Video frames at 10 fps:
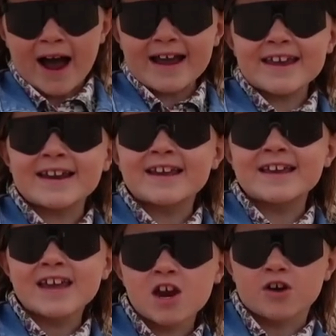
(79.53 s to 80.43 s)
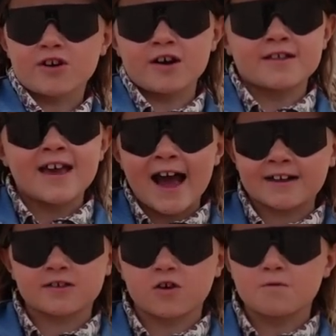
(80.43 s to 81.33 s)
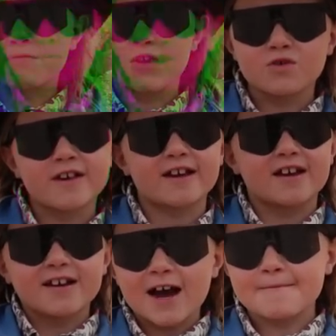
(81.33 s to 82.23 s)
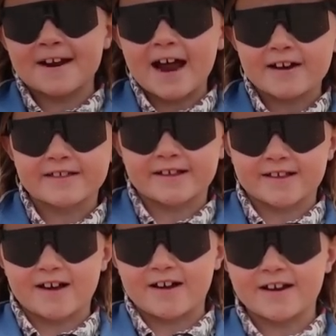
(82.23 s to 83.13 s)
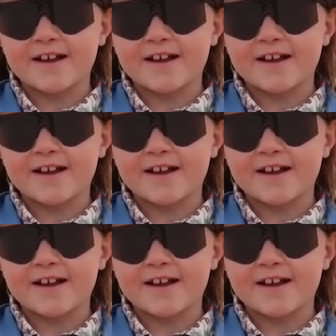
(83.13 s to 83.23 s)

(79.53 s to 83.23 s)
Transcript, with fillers: I can hear tactical music coming out of this gun.